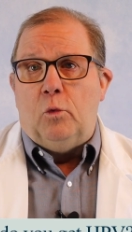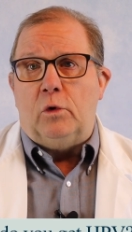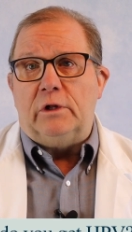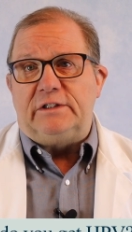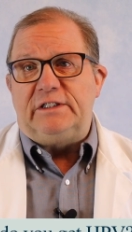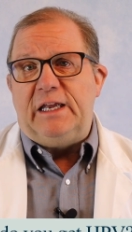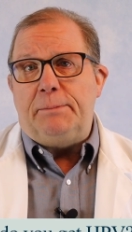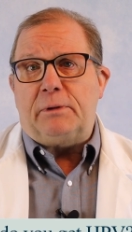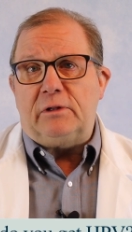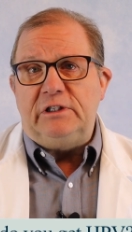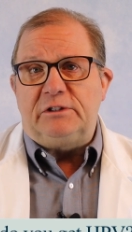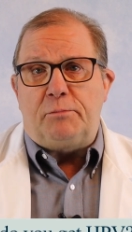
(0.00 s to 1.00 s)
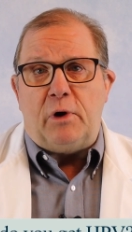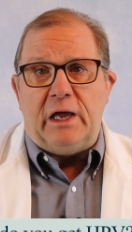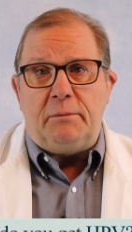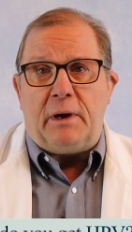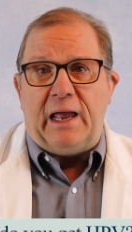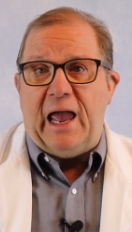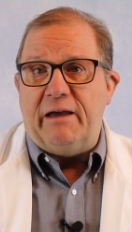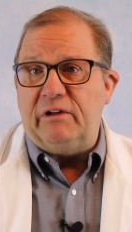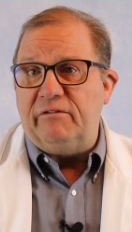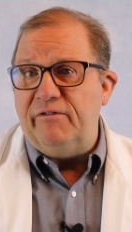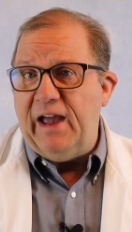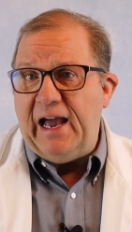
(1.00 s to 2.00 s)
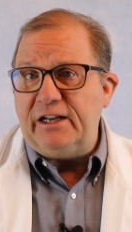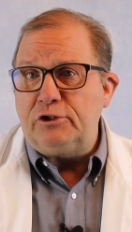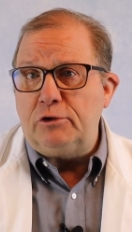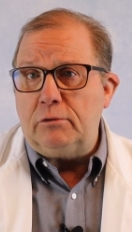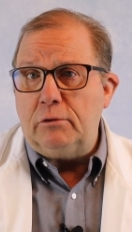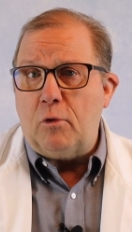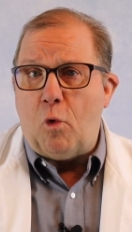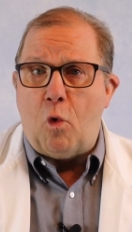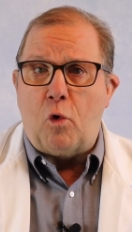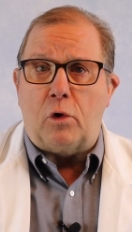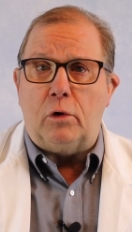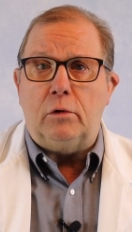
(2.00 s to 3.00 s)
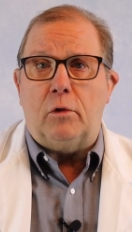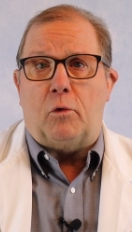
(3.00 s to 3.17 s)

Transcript: Well, it's typically spread by having vaginal, oral,